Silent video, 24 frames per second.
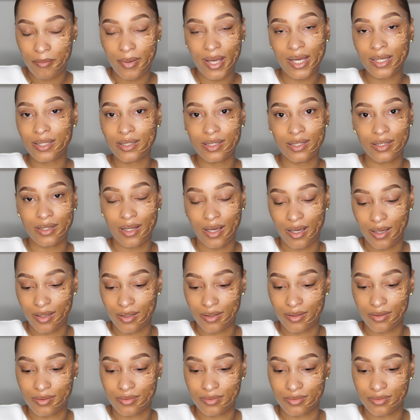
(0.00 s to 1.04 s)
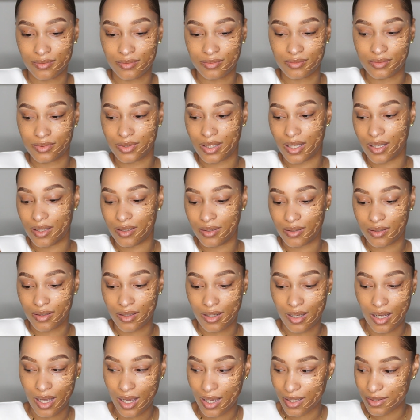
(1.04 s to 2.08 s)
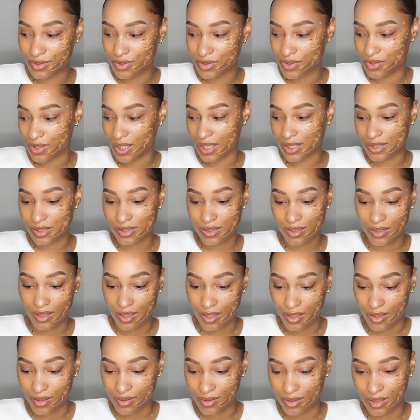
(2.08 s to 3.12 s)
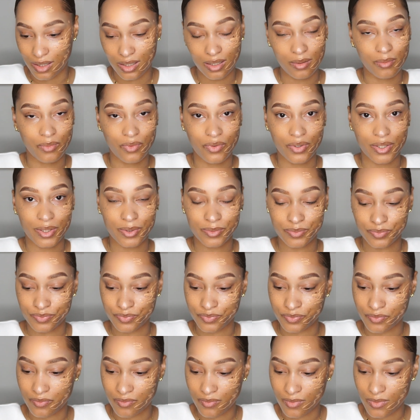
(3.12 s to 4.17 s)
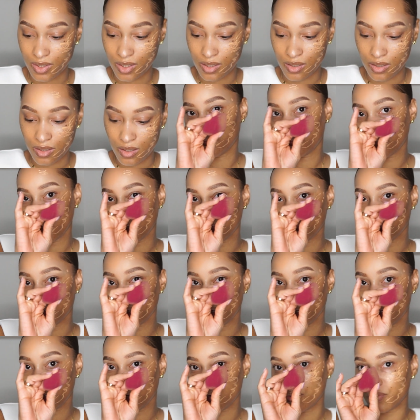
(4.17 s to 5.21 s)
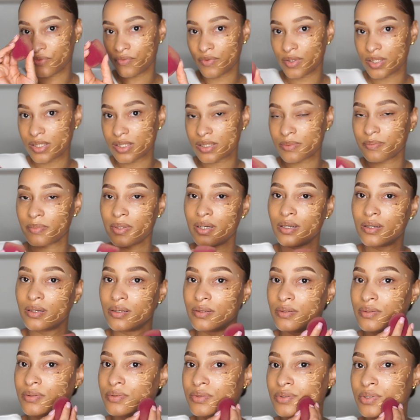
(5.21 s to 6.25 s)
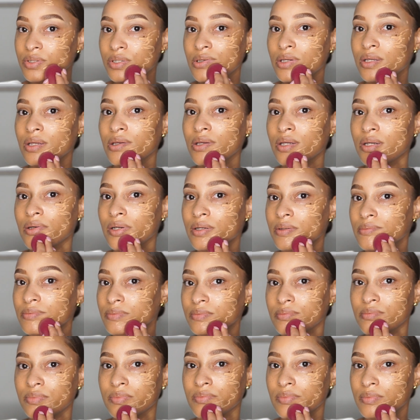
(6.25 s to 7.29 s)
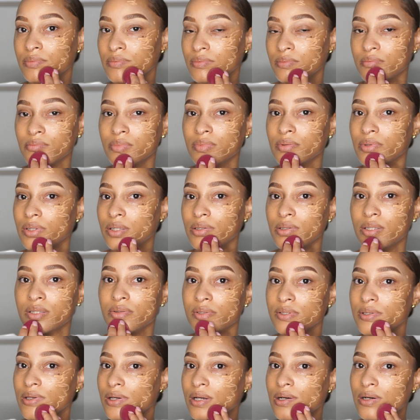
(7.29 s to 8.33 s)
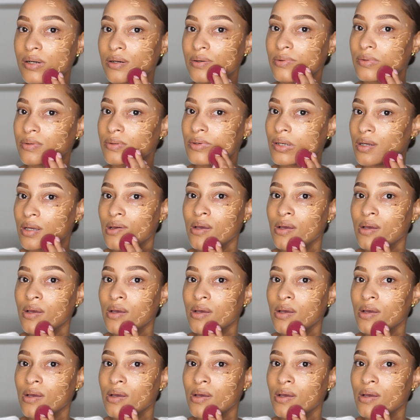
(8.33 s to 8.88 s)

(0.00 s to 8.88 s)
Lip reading: back in the day. Like, I do not see that anymore. Favorite e.l.f. sponge here. Blend this out.